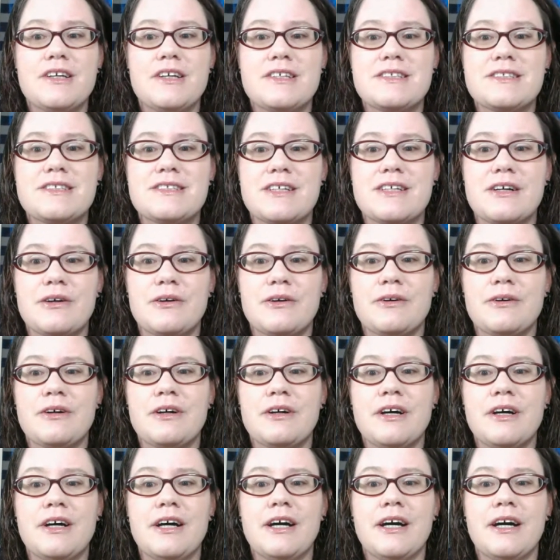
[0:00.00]
So
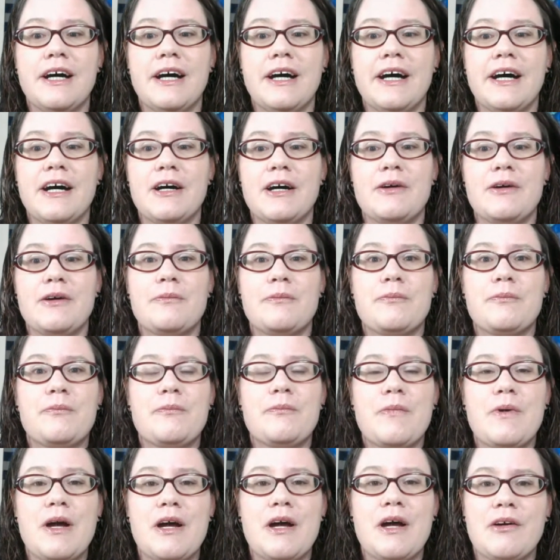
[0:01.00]

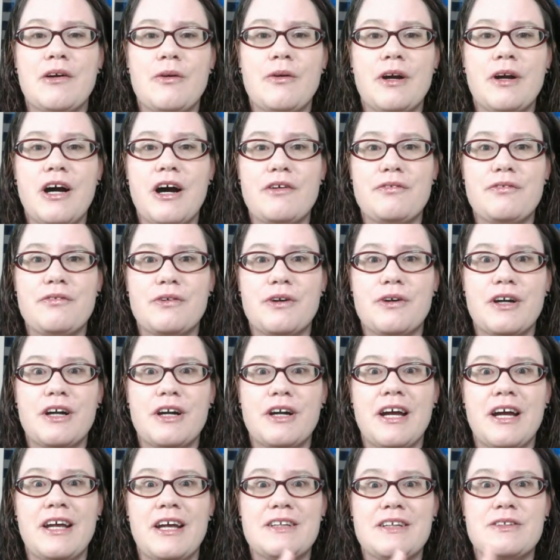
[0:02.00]
a quick offer,
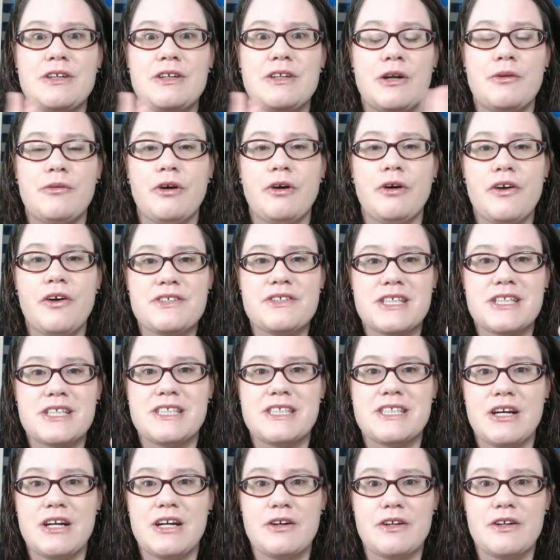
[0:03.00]
and we'll close the
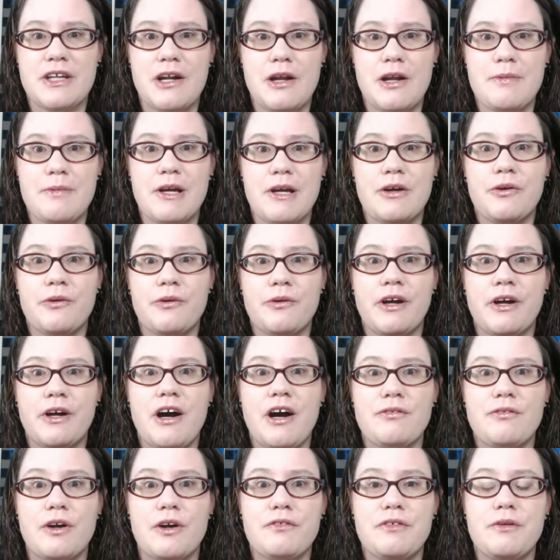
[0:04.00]
container, and then I'll make a quick
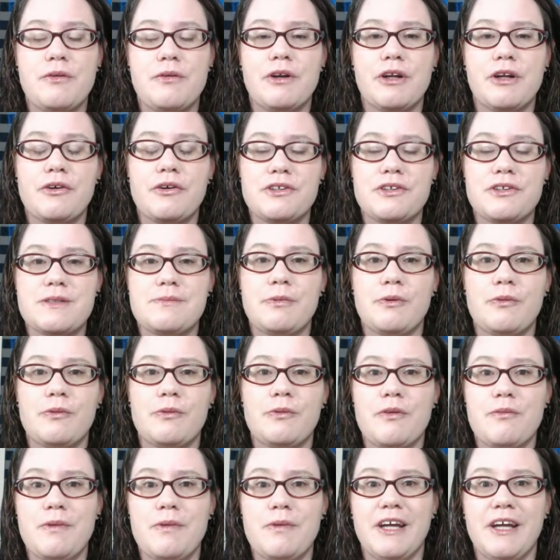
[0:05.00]
offer if you want to go deeper
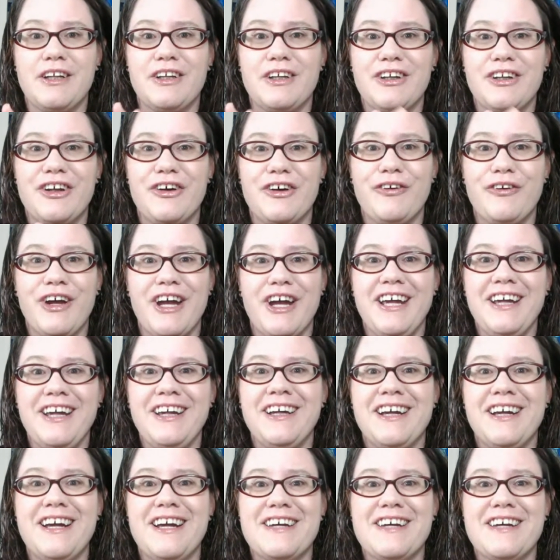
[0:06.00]
with me. Okay.